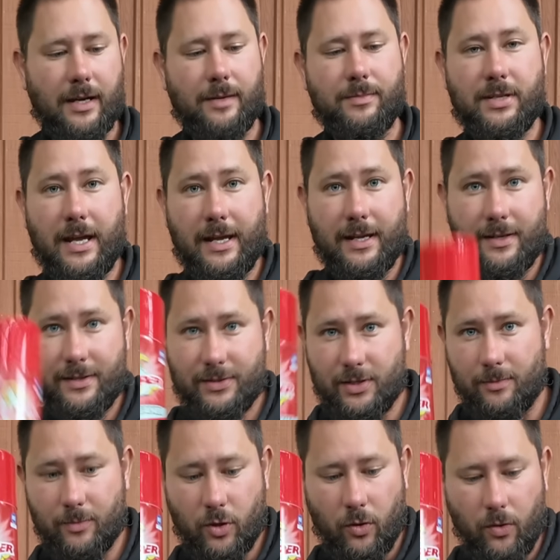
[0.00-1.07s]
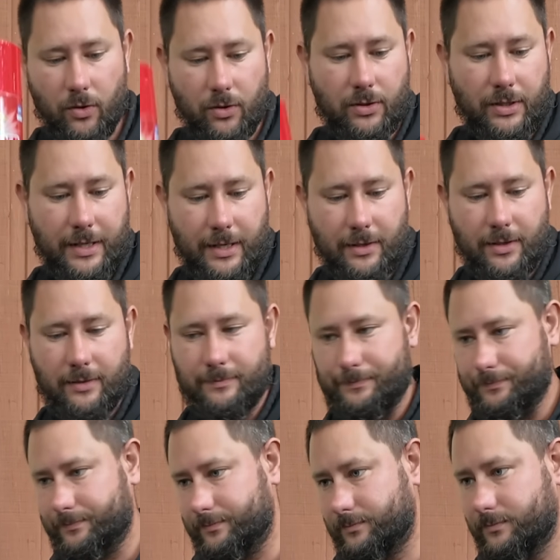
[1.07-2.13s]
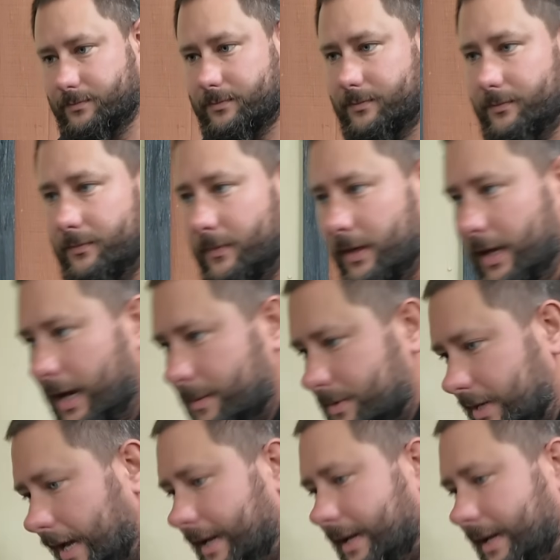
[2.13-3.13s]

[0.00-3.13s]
I'm taking some coil cleaner. I'm